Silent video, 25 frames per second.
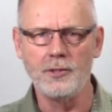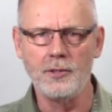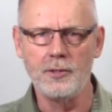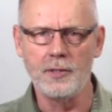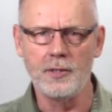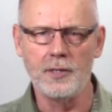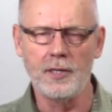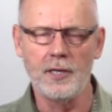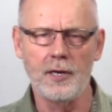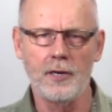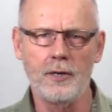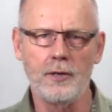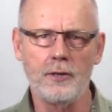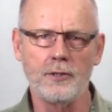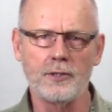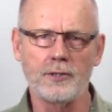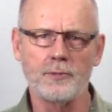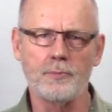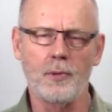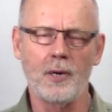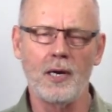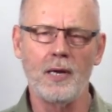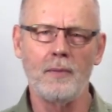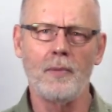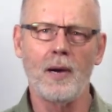You can carry your
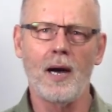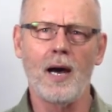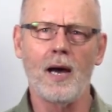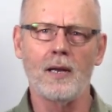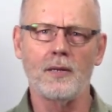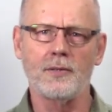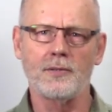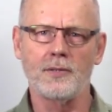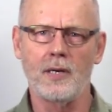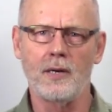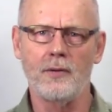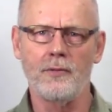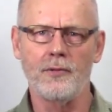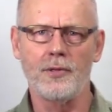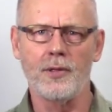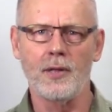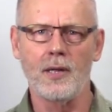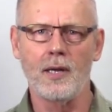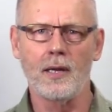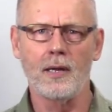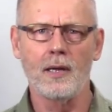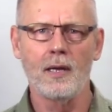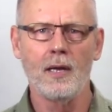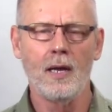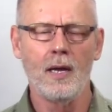spray bottles and
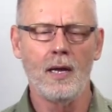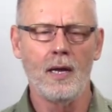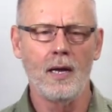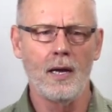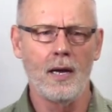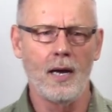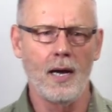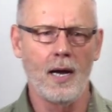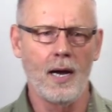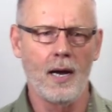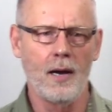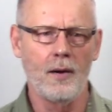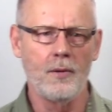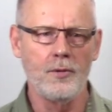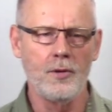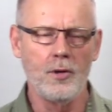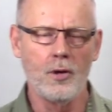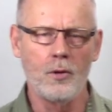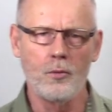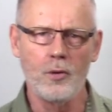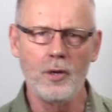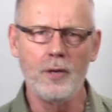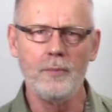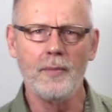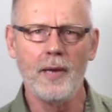everything. Uh, you
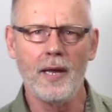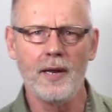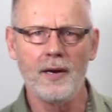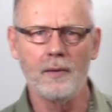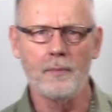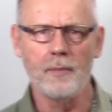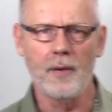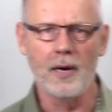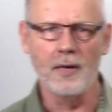know, we made them